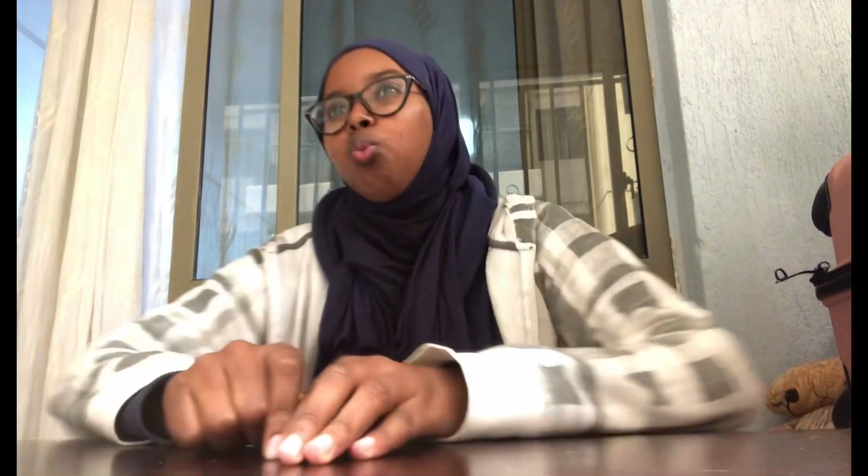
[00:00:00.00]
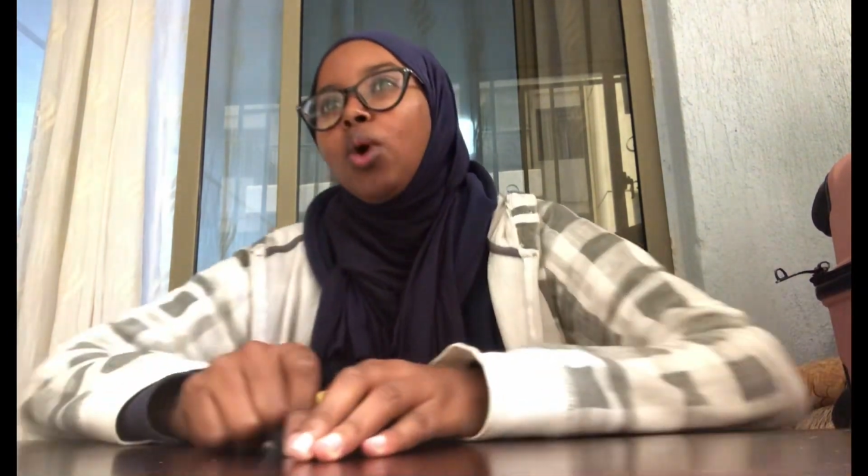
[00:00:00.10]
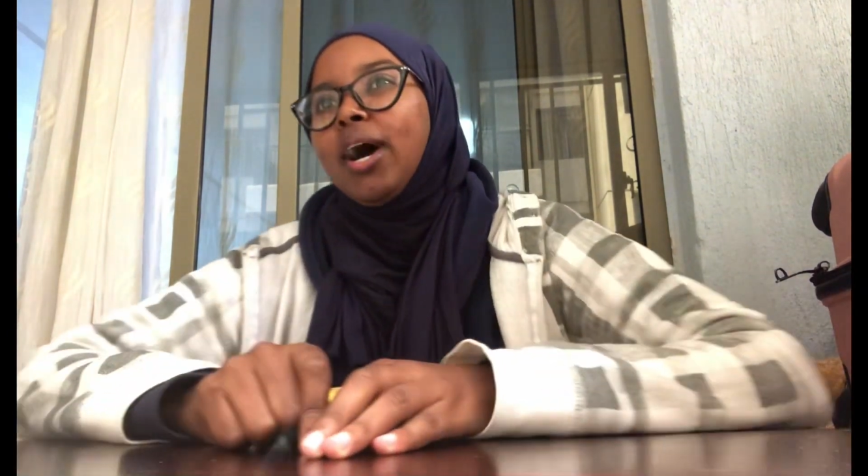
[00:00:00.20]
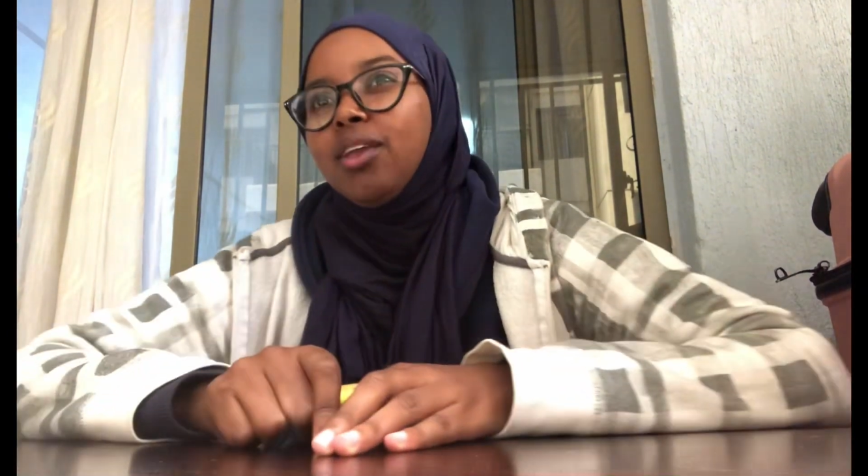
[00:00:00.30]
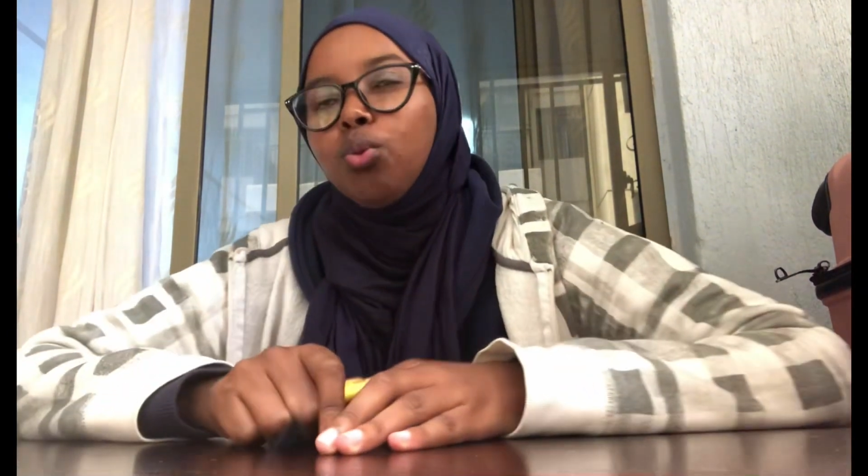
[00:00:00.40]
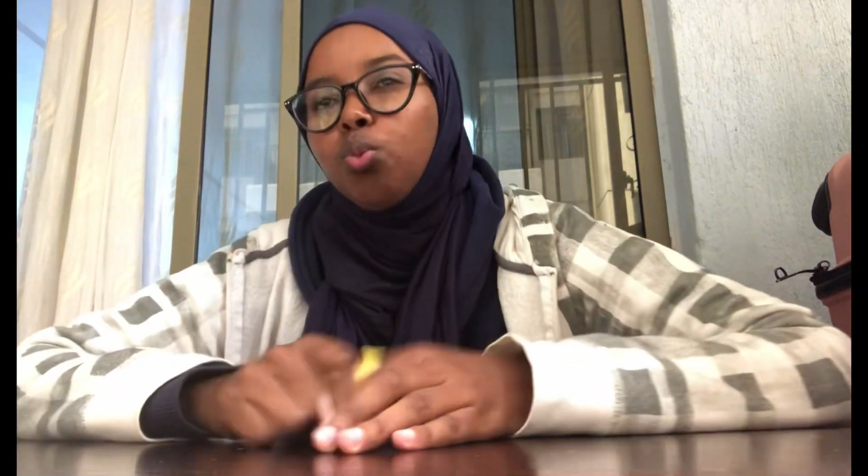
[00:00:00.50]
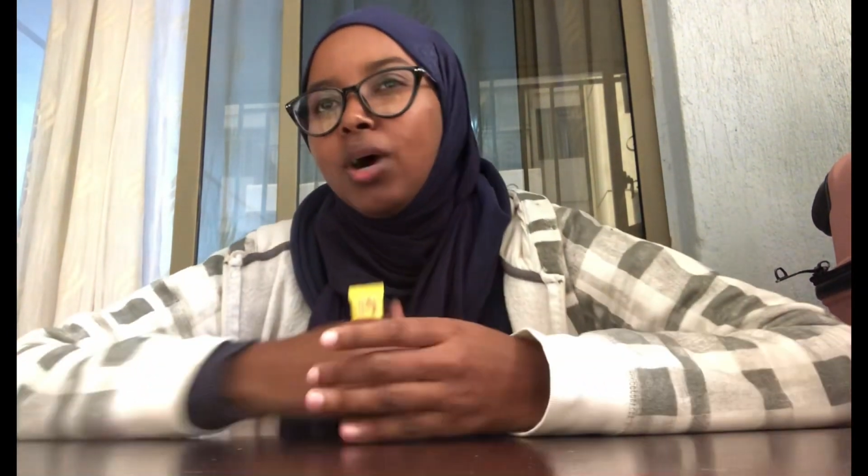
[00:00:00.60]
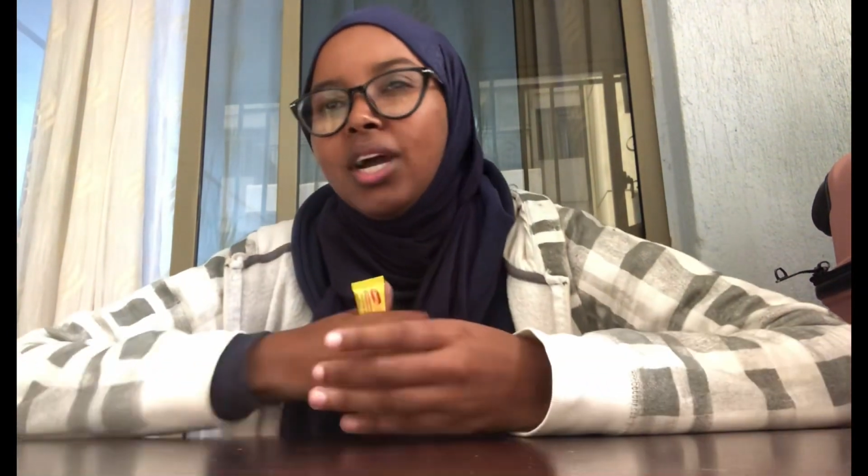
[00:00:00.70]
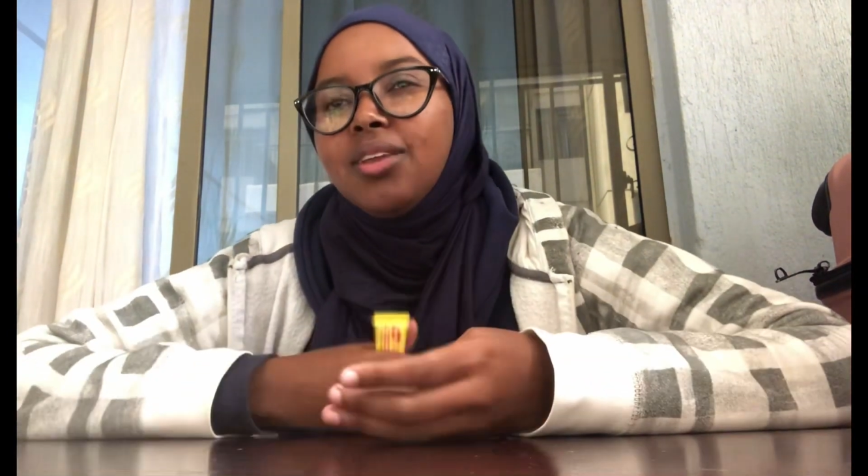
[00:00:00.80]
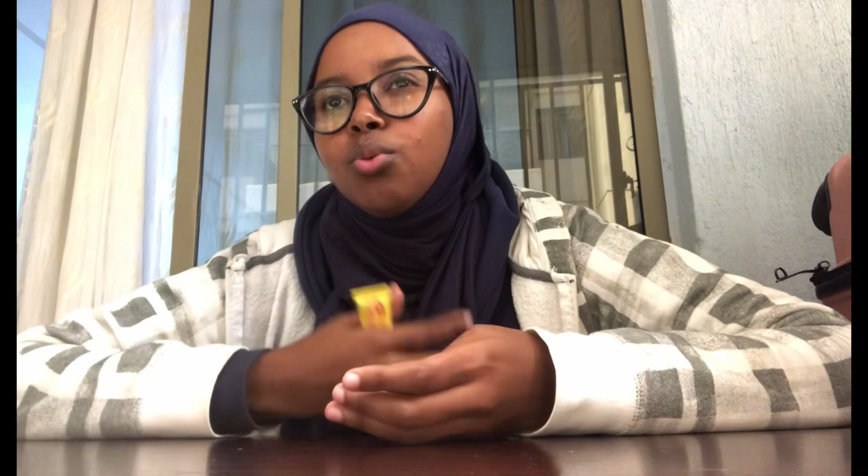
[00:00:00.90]
why
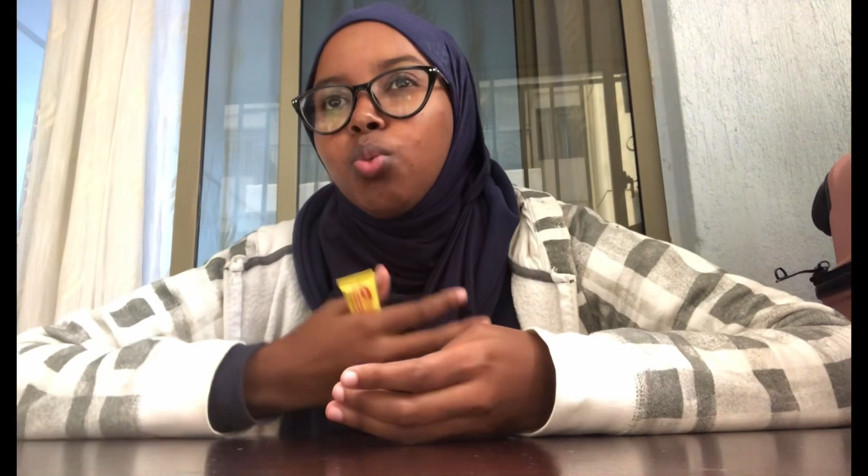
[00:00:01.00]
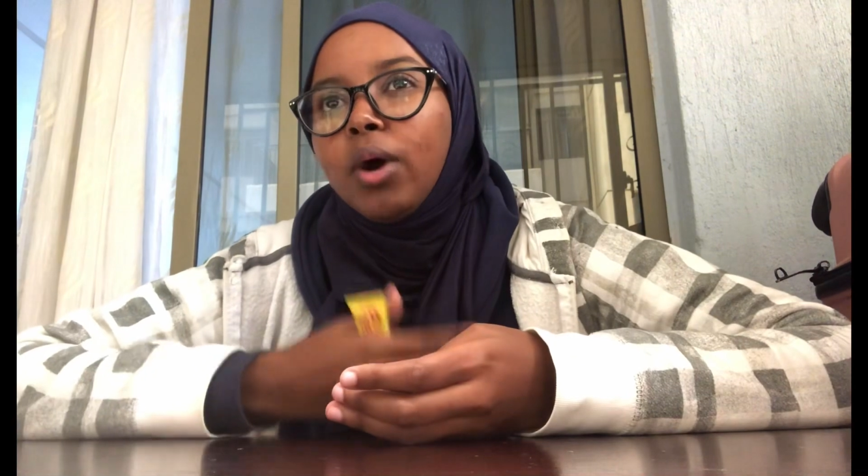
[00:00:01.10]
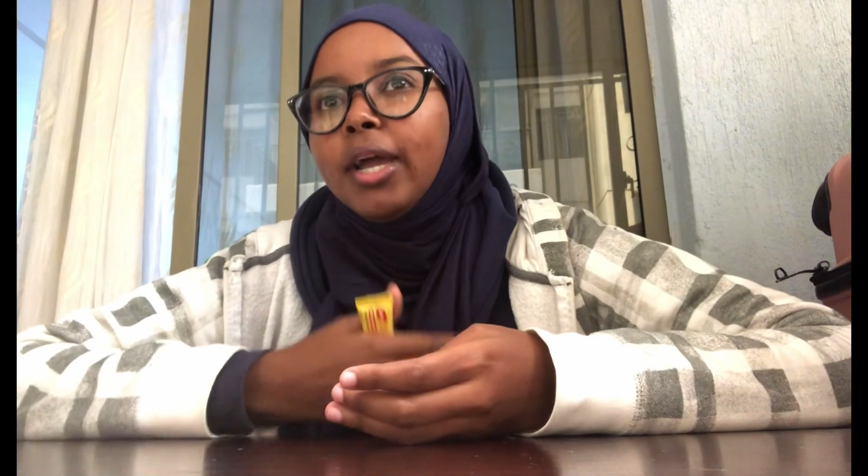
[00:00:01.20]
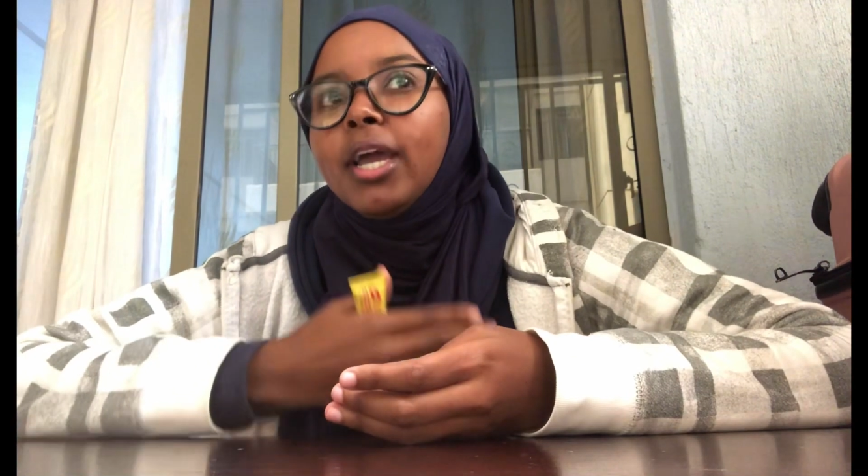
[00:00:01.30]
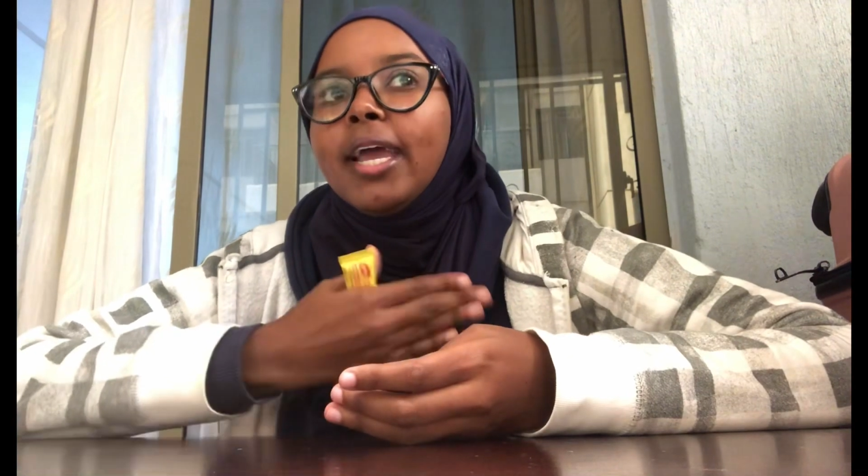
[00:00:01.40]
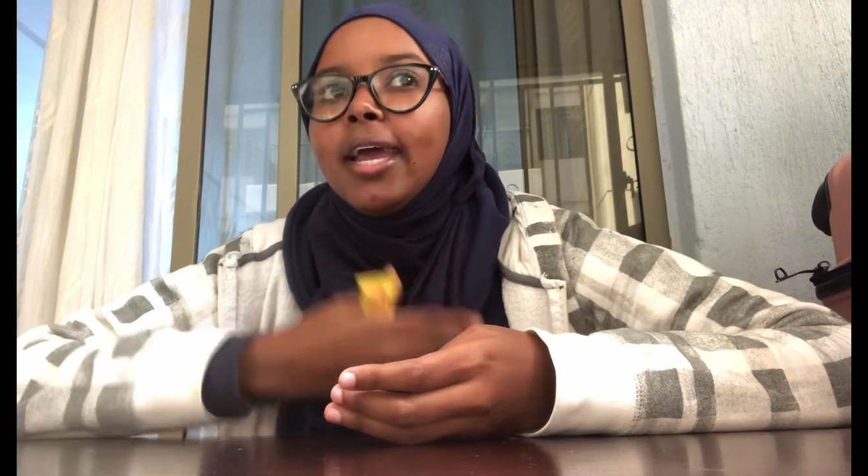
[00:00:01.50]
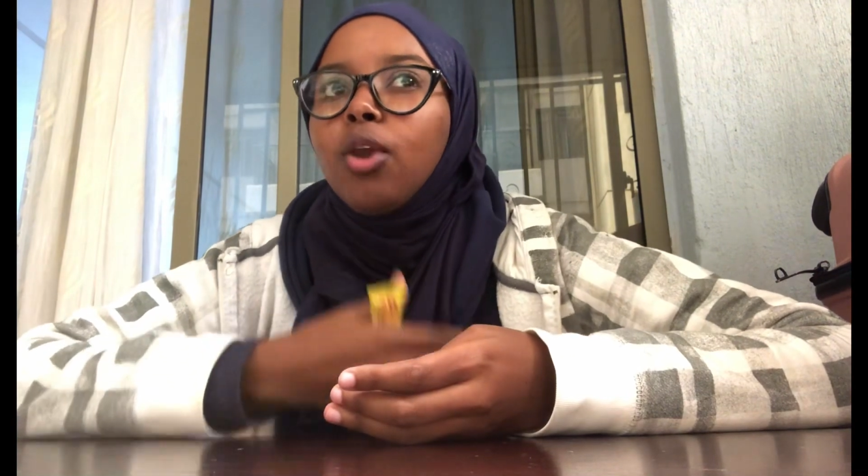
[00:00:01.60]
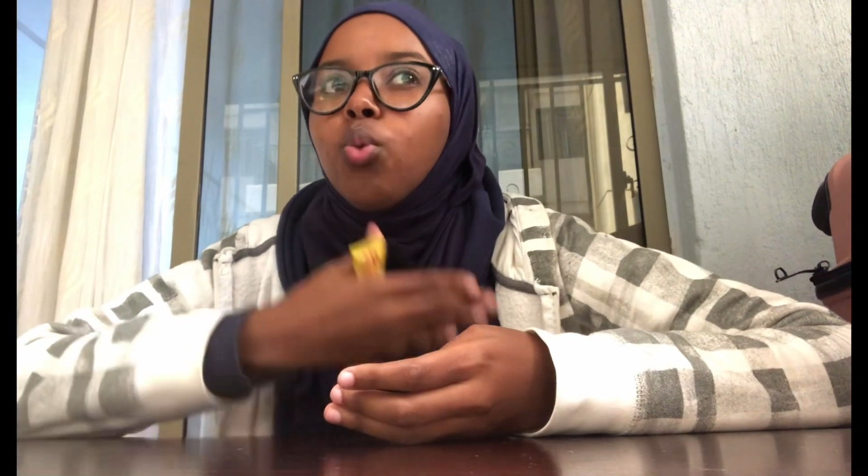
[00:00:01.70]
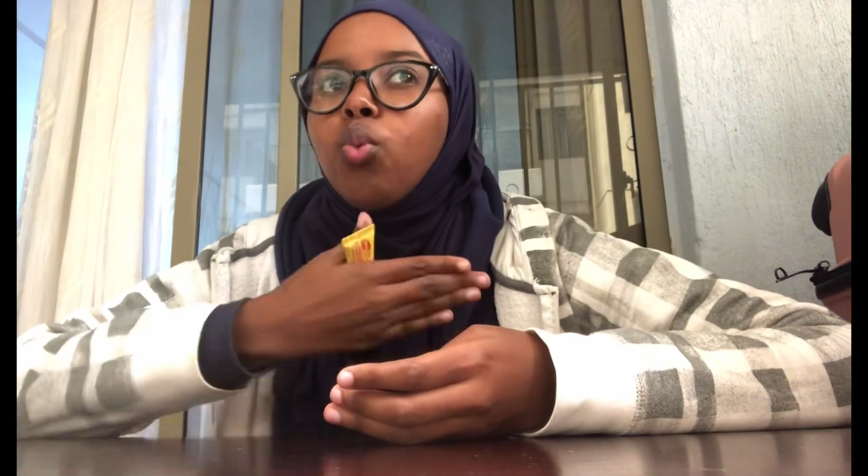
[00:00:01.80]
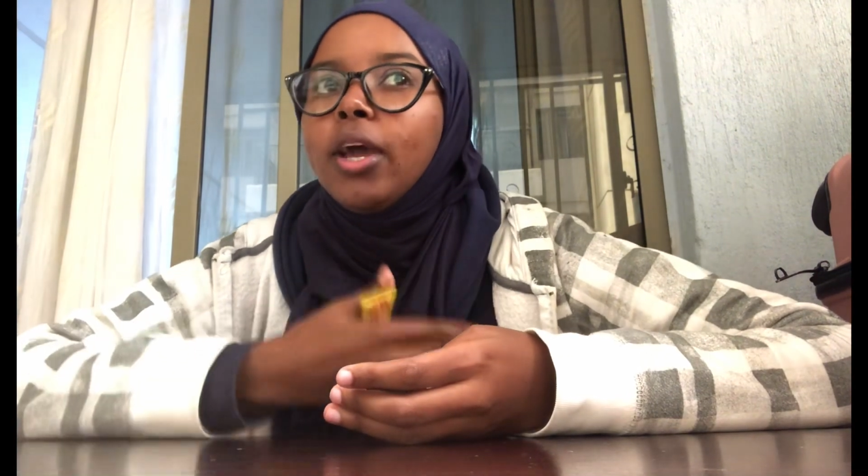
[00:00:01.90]

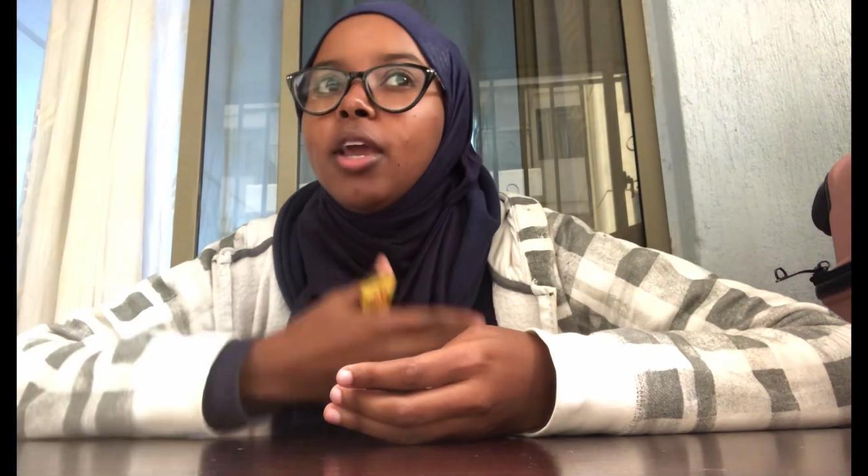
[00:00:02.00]
are